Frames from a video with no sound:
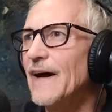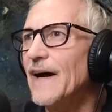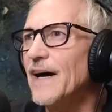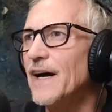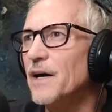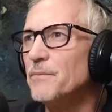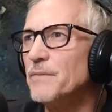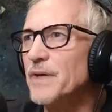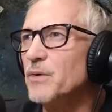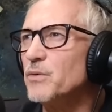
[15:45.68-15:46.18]

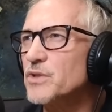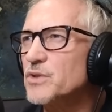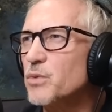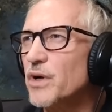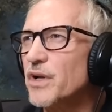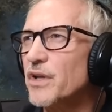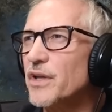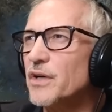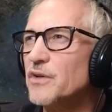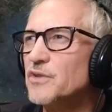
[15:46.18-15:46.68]
Um, it was
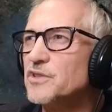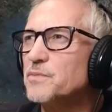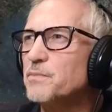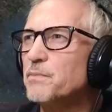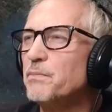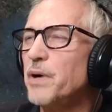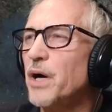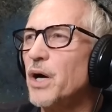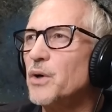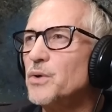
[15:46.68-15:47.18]
one of those
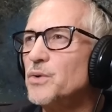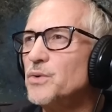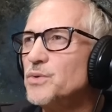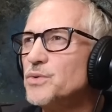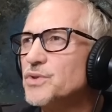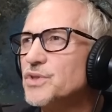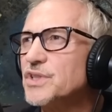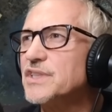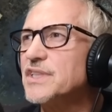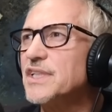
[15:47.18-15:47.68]

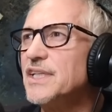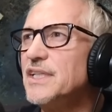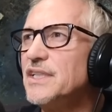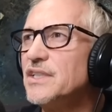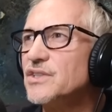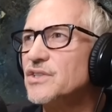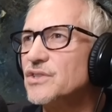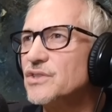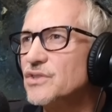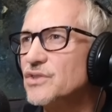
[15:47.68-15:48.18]

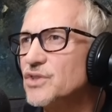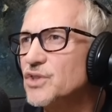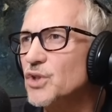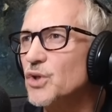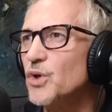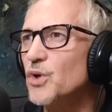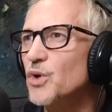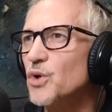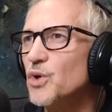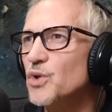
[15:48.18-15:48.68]
post-season
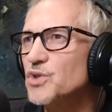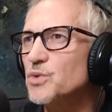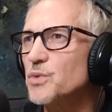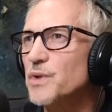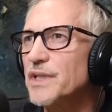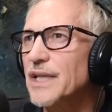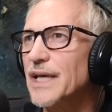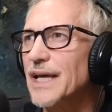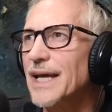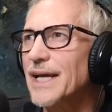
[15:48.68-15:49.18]
tours
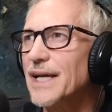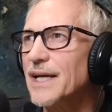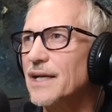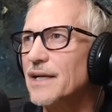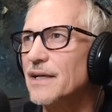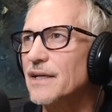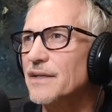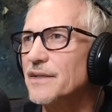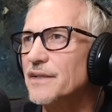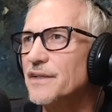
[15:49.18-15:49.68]
with
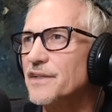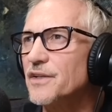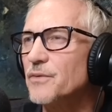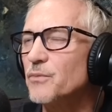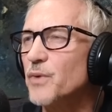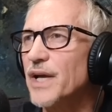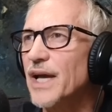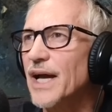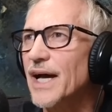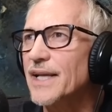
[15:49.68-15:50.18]
England,
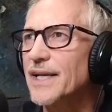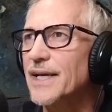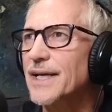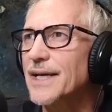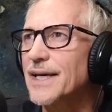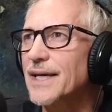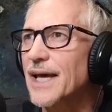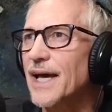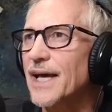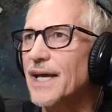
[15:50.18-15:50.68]
and we had a
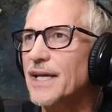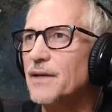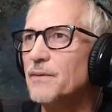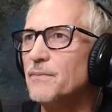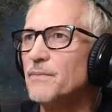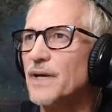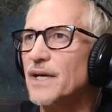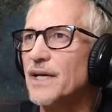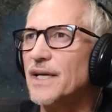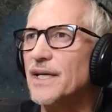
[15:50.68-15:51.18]

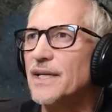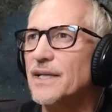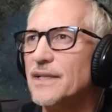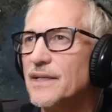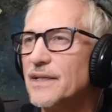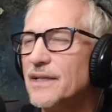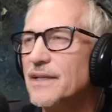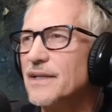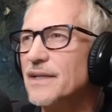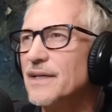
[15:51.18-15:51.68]
game
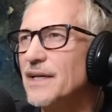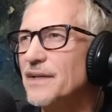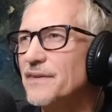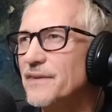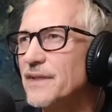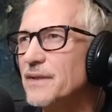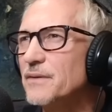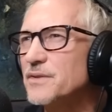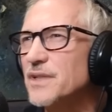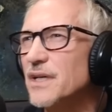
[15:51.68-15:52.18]
in I
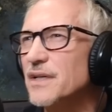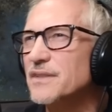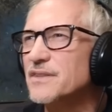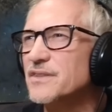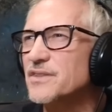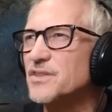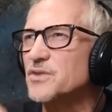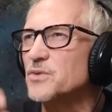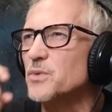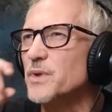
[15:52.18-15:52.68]
think it was like
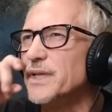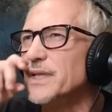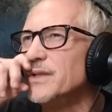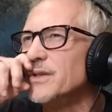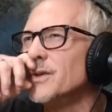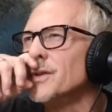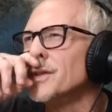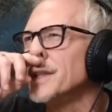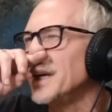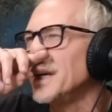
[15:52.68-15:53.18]

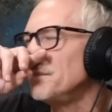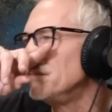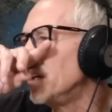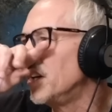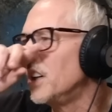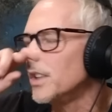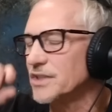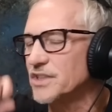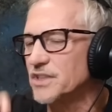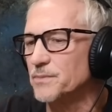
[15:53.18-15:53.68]
Sweden or
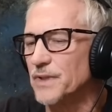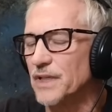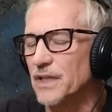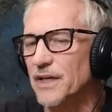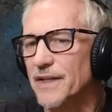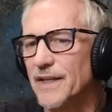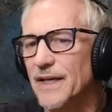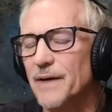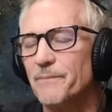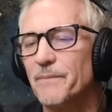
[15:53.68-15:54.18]
Denmark, somewhere
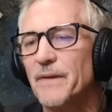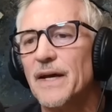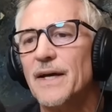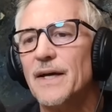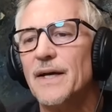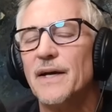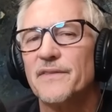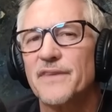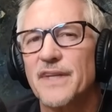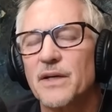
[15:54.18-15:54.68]
like that.
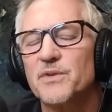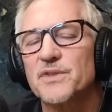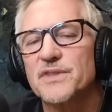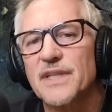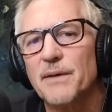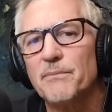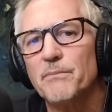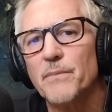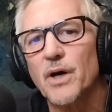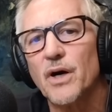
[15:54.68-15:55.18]
I think it was
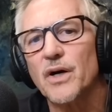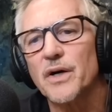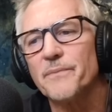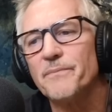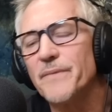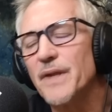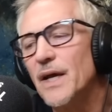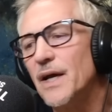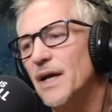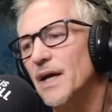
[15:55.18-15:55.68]
Denmark,
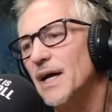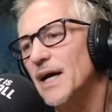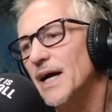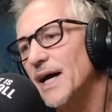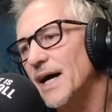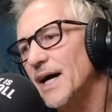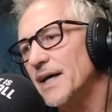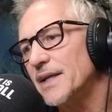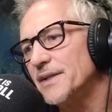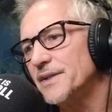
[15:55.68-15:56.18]

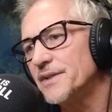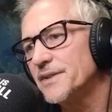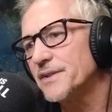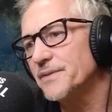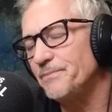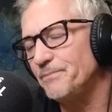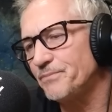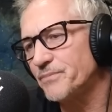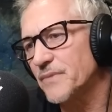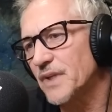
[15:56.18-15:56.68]

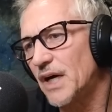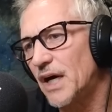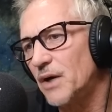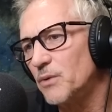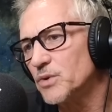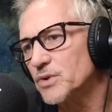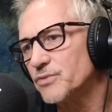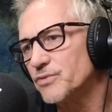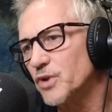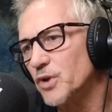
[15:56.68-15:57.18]
and
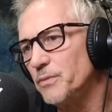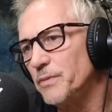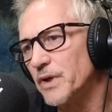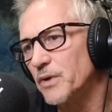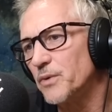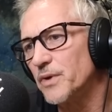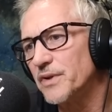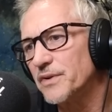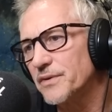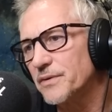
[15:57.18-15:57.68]
I was
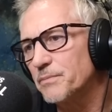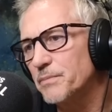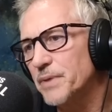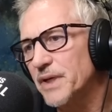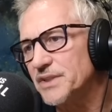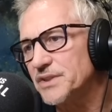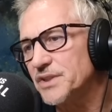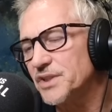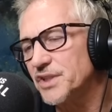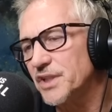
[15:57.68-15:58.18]
rooming with
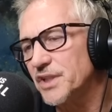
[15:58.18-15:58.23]
Peter